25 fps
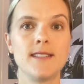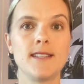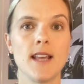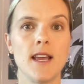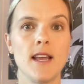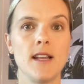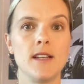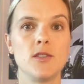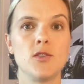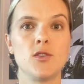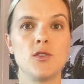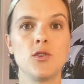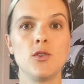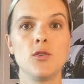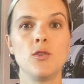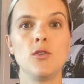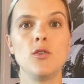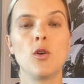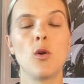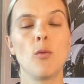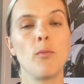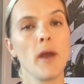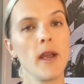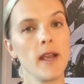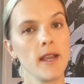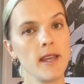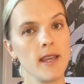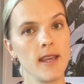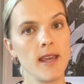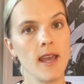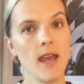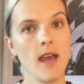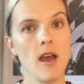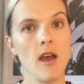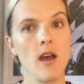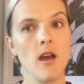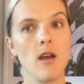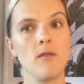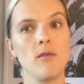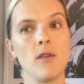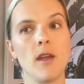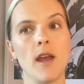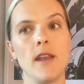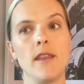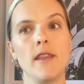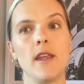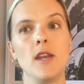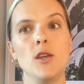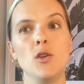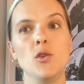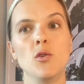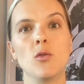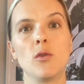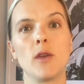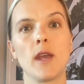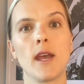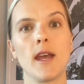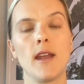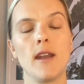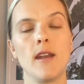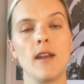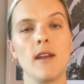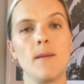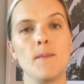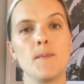sent to your bank account, and then you'll get